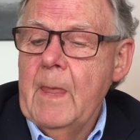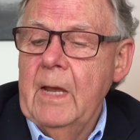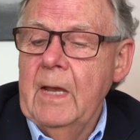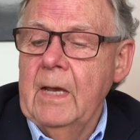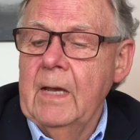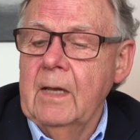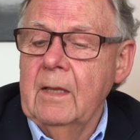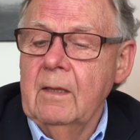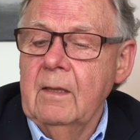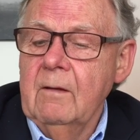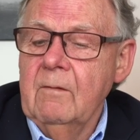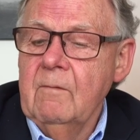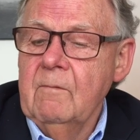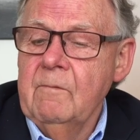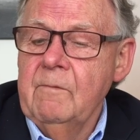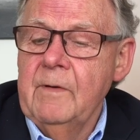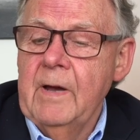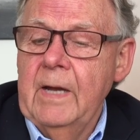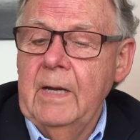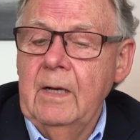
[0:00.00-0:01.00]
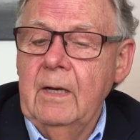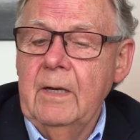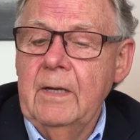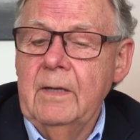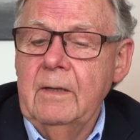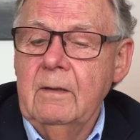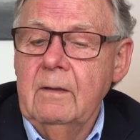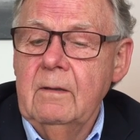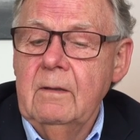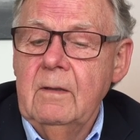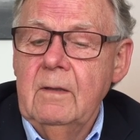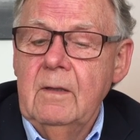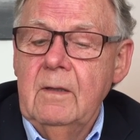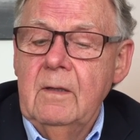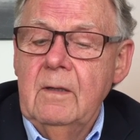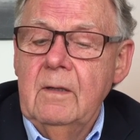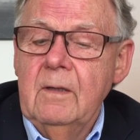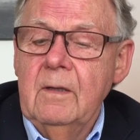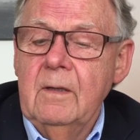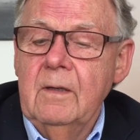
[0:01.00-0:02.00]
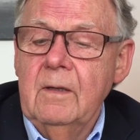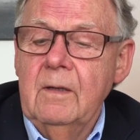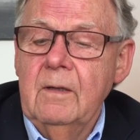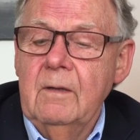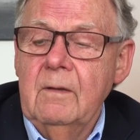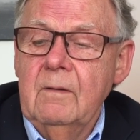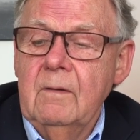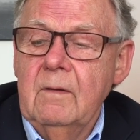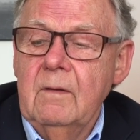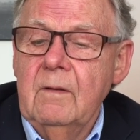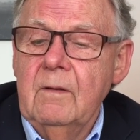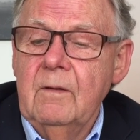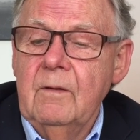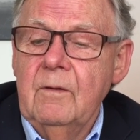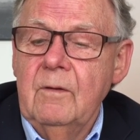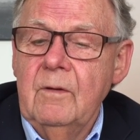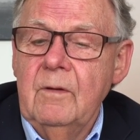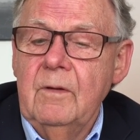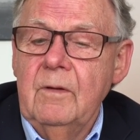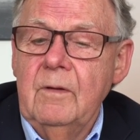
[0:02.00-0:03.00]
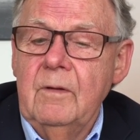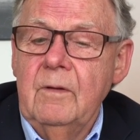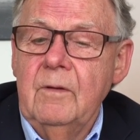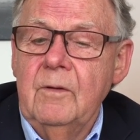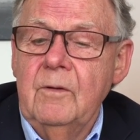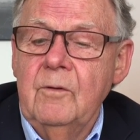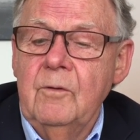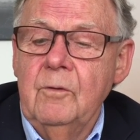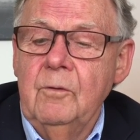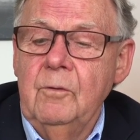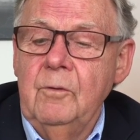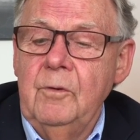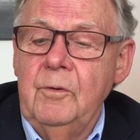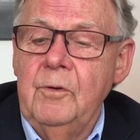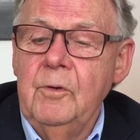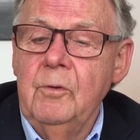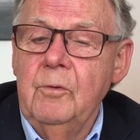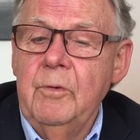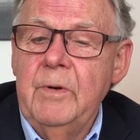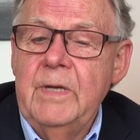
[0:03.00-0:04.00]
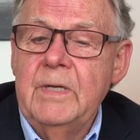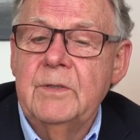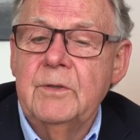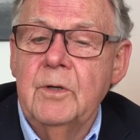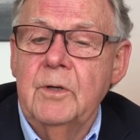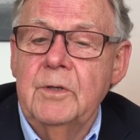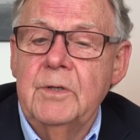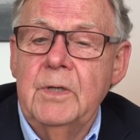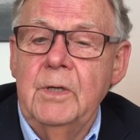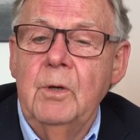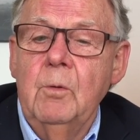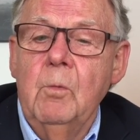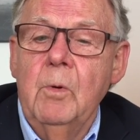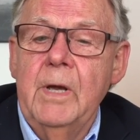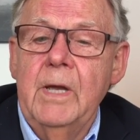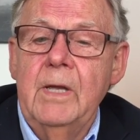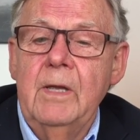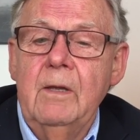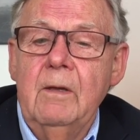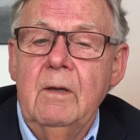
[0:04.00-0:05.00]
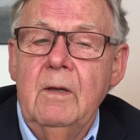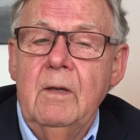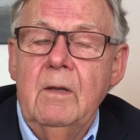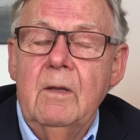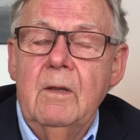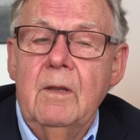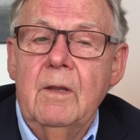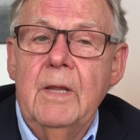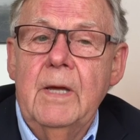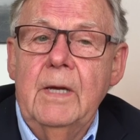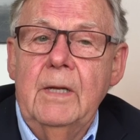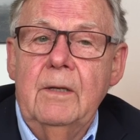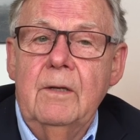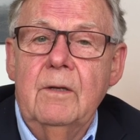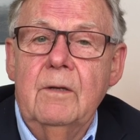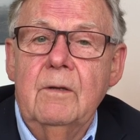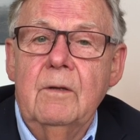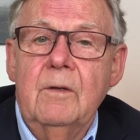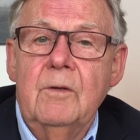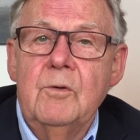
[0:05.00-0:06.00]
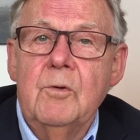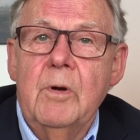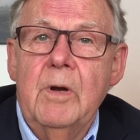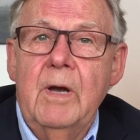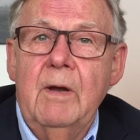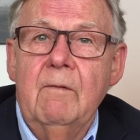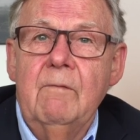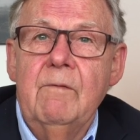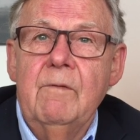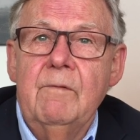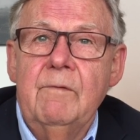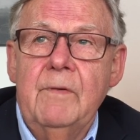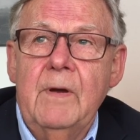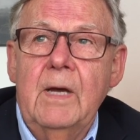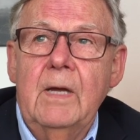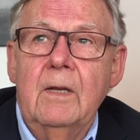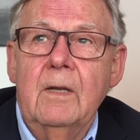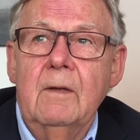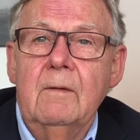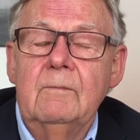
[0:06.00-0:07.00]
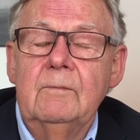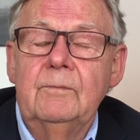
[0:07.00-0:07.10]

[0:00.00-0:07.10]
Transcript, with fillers: And finally, uh, to do research in a way that you have found.